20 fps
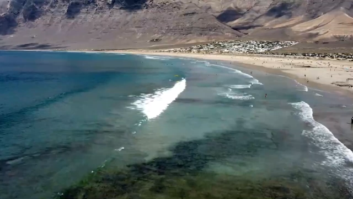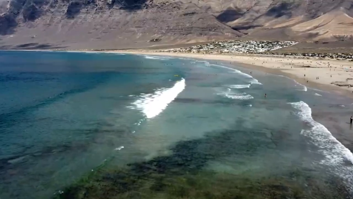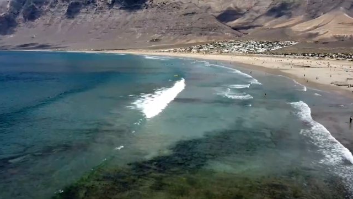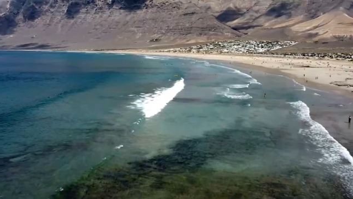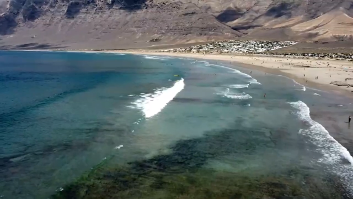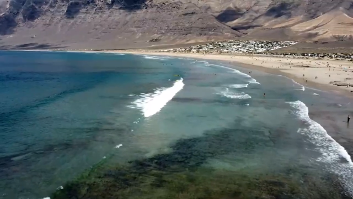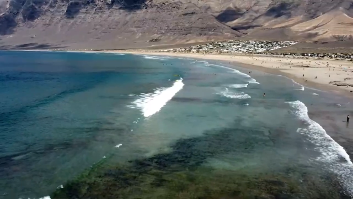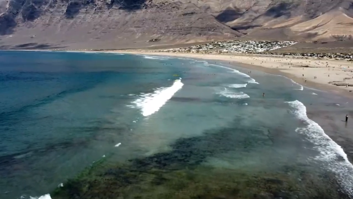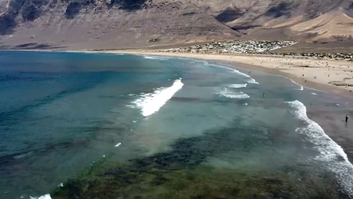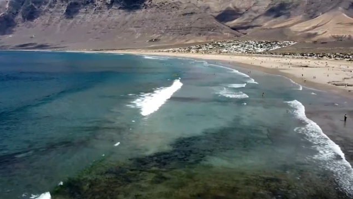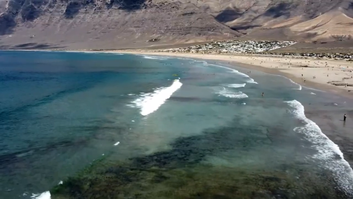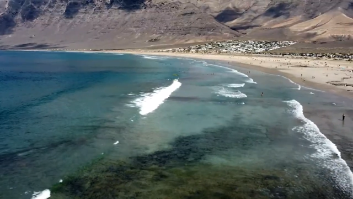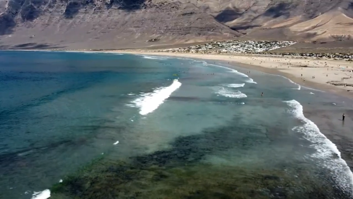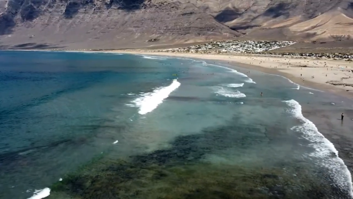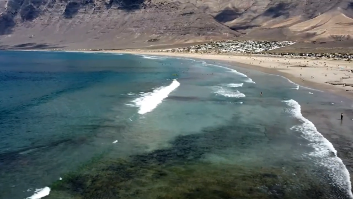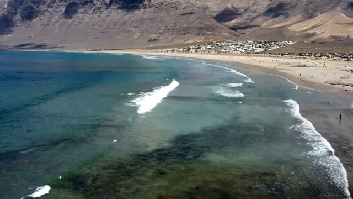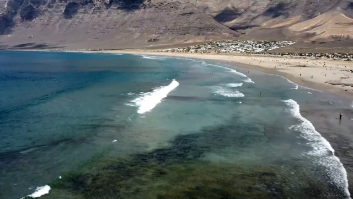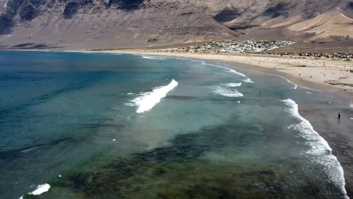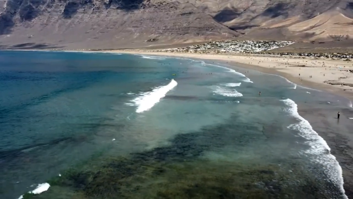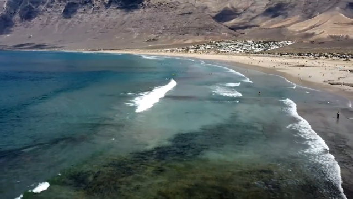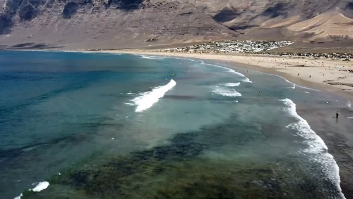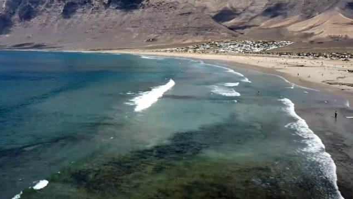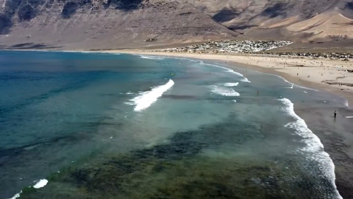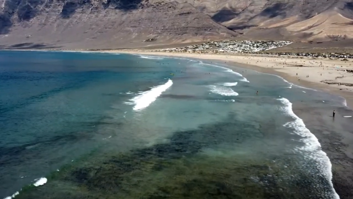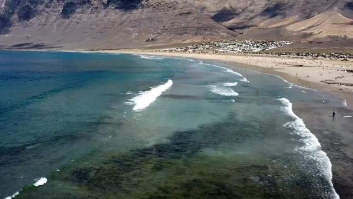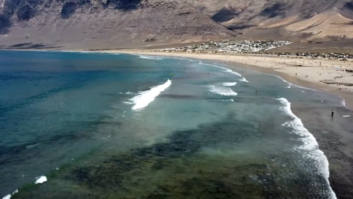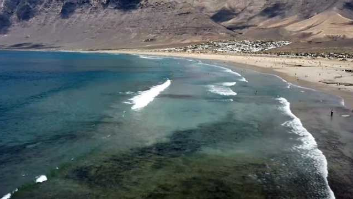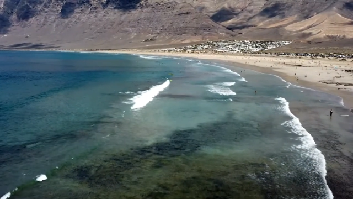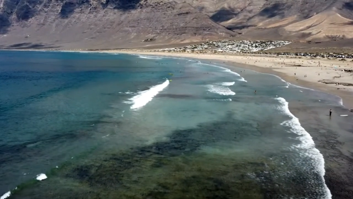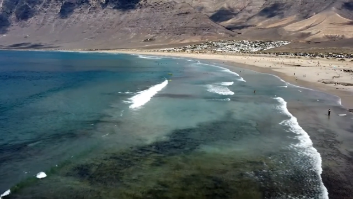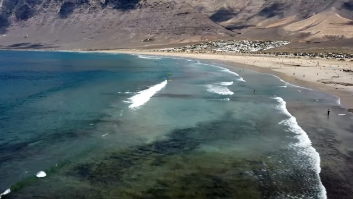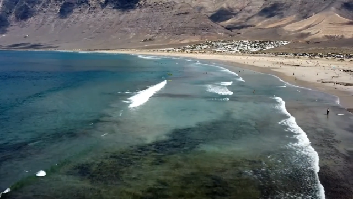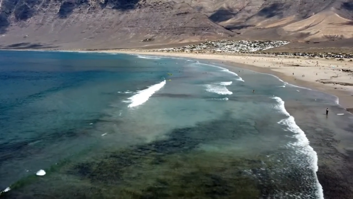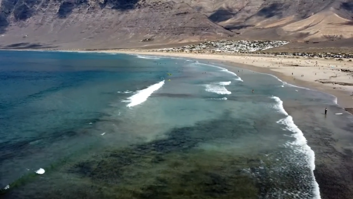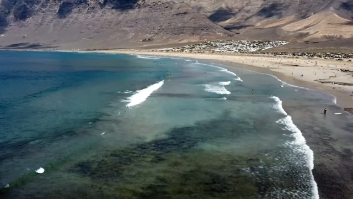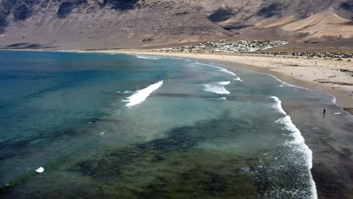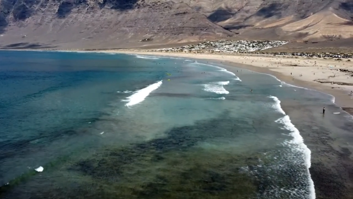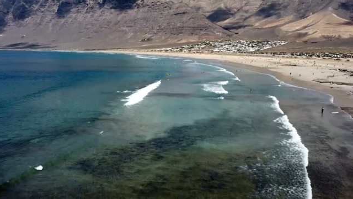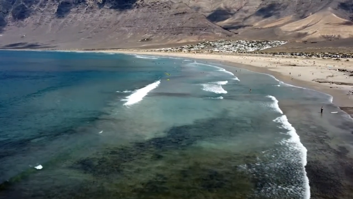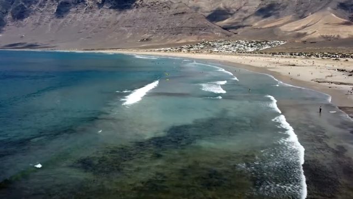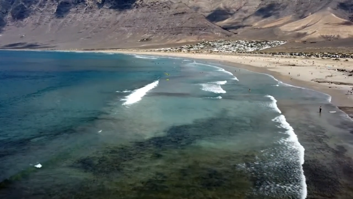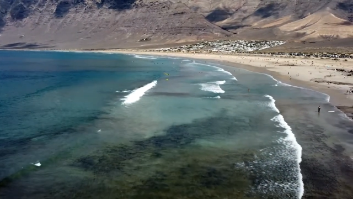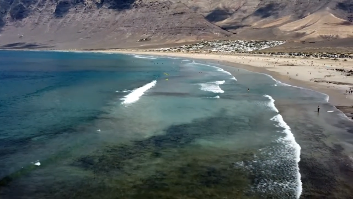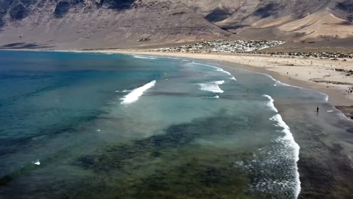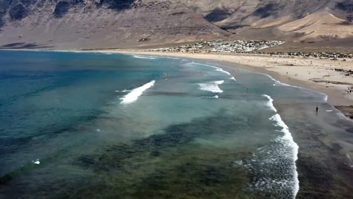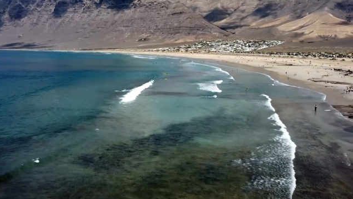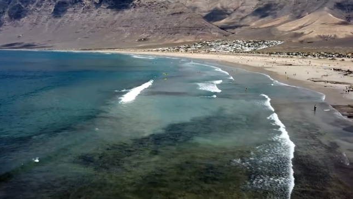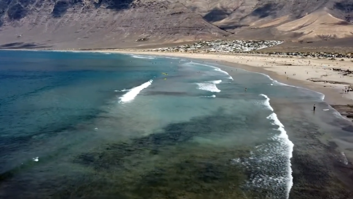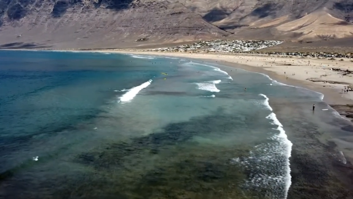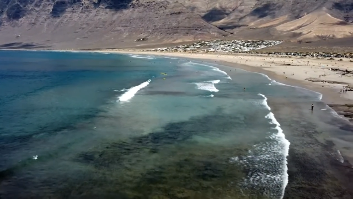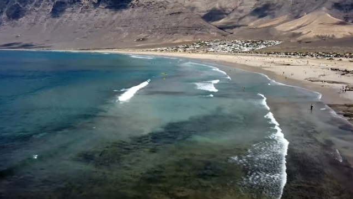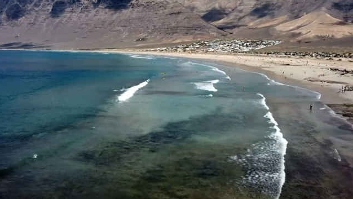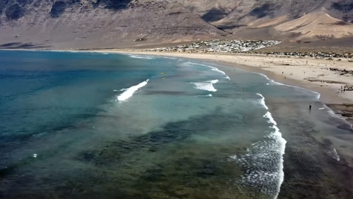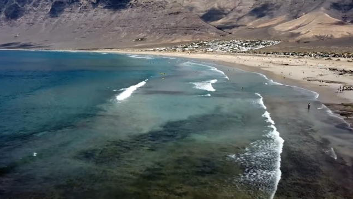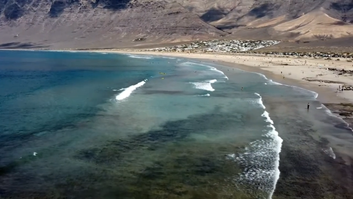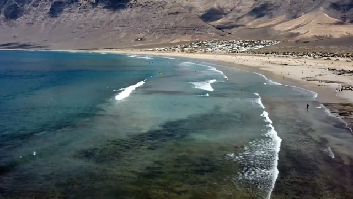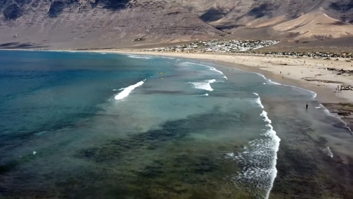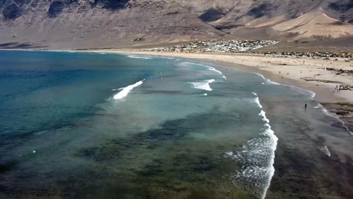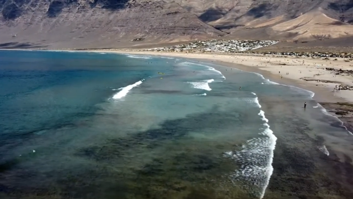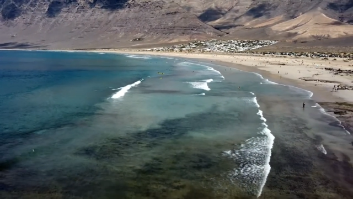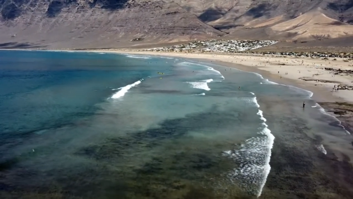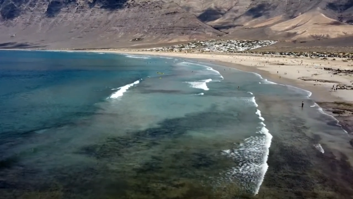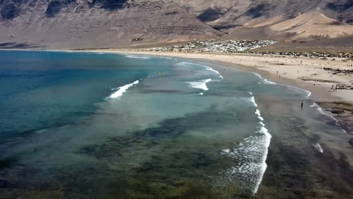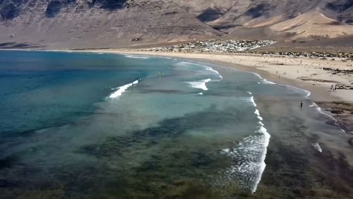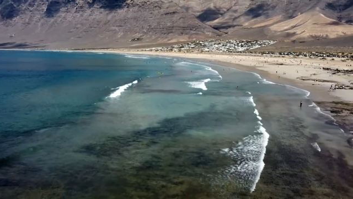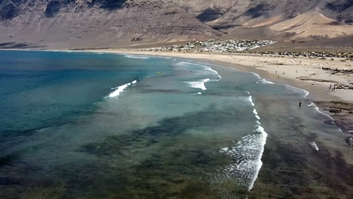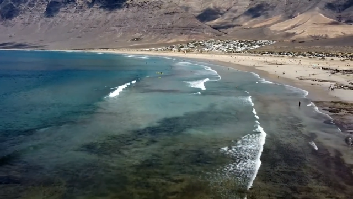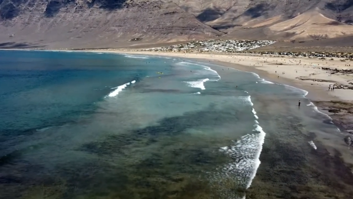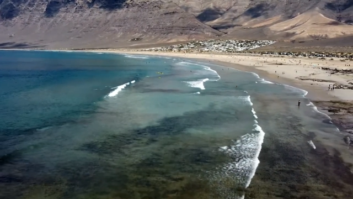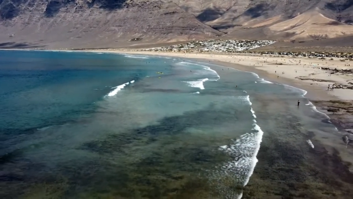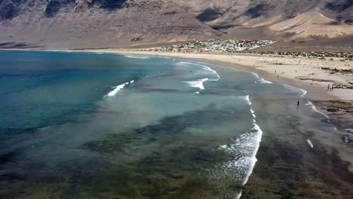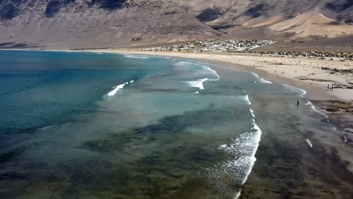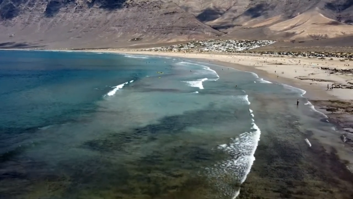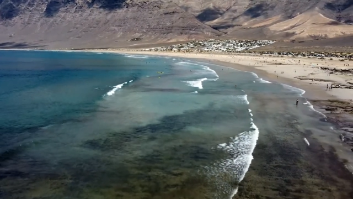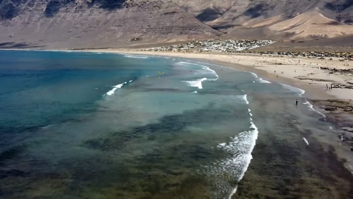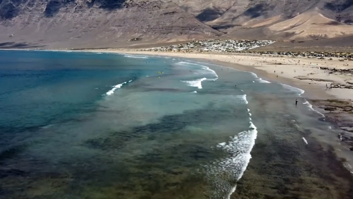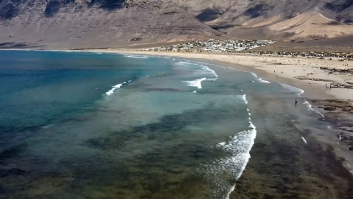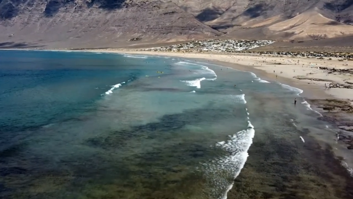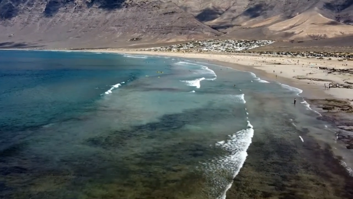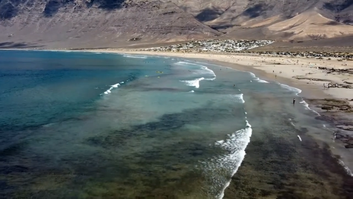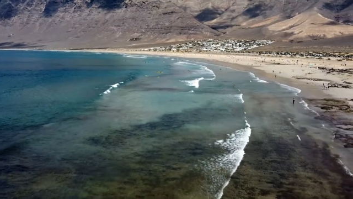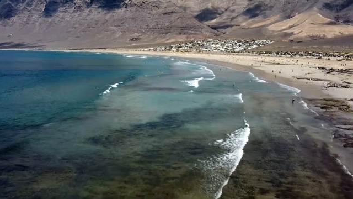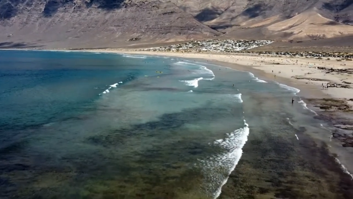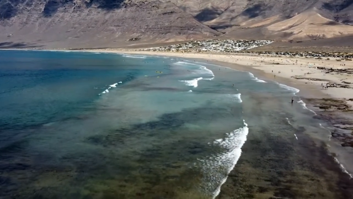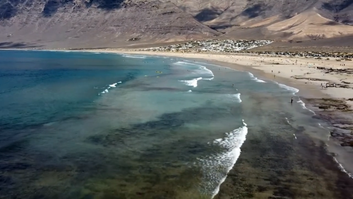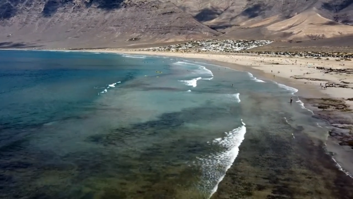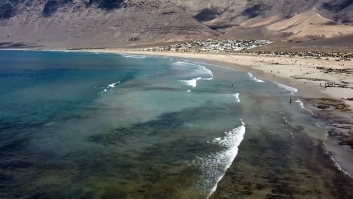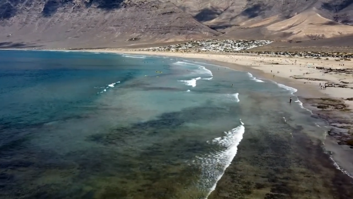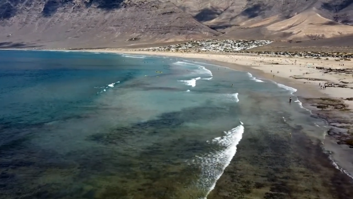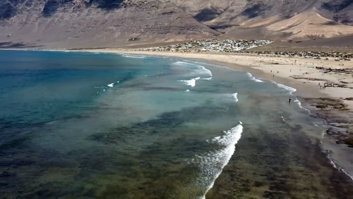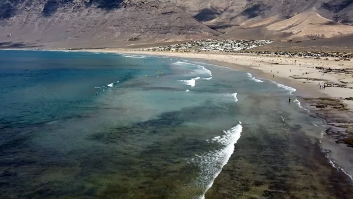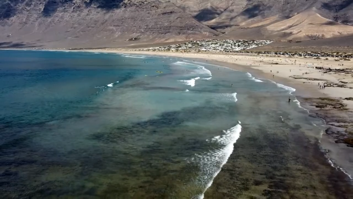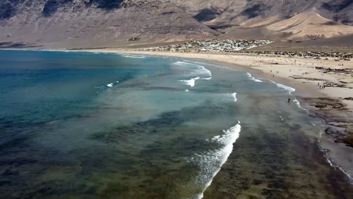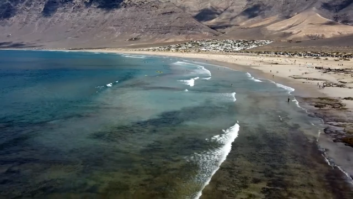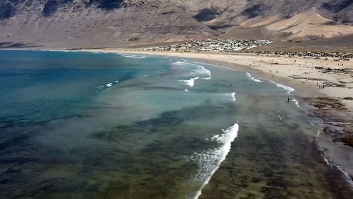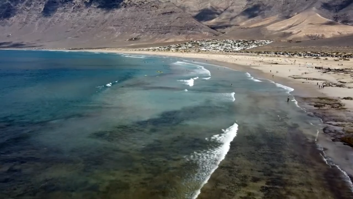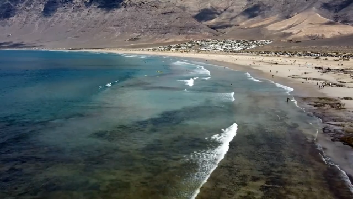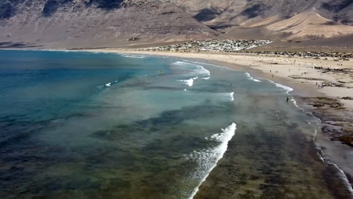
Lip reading: [unreadable: no face in view]